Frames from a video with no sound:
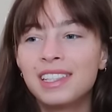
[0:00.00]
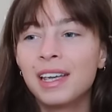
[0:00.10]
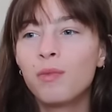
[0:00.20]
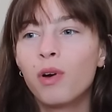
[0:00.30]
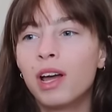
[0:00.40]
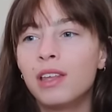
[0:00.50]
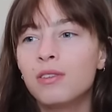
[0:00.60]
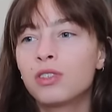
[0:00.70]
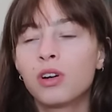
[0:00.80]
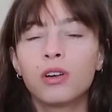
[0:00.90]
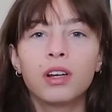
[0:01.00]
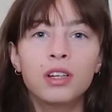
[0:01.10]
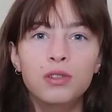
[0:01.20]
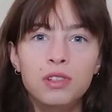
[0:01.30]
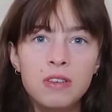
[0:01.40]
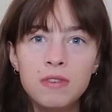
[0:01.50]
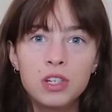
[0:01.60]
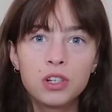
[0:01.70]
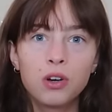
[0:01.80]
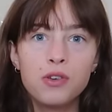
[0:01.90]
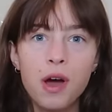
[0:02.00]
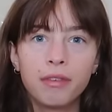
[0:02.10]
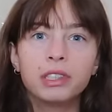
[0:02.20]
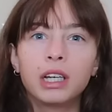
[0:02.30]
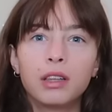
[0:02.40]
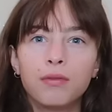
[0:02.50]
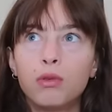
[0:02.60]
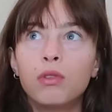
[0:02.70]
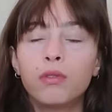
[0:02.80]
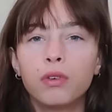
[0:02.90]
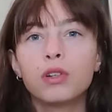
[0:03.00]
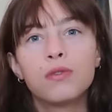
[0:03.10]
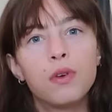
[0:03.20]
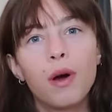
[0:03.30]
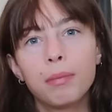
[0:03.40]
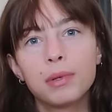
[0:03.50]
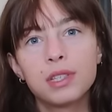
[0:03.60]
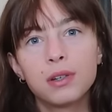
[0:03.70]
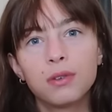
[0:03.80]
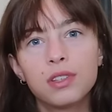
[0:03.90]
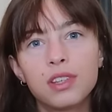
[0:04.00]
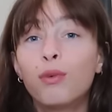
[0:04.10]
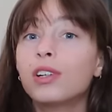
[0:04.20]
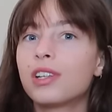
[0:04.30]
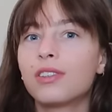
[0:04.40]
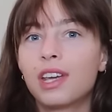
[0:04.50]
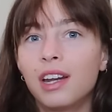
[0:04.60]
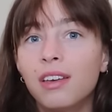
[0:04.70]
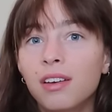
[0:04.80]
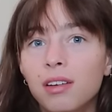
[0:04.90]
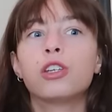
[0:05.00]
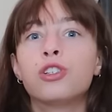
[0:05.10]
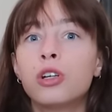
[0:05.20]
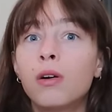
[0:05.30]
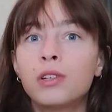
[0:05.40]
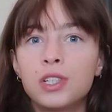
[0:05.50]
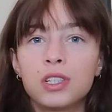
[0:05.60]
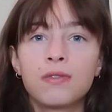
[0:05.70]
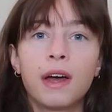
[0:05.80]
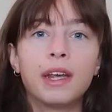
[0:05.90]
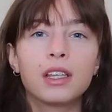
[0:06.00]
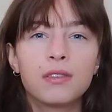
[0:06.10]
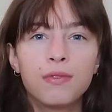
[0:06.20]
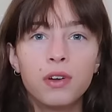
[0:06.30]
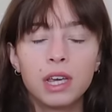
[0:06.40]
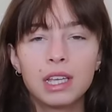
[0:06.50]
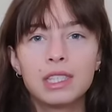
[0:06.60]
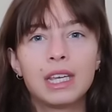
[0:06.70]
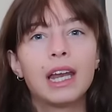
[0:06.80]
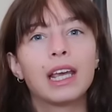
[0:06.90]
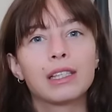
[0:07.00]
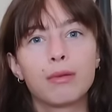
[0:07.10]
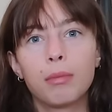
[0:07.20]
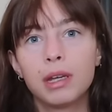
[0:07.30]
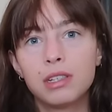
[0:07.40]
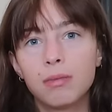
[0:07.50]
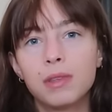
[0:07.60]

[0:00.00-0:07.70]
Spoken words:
The same way you start a new TV show, you have to get through the first few episodes before it starts getting good. The show is just finding its footing, it's getting its momentum.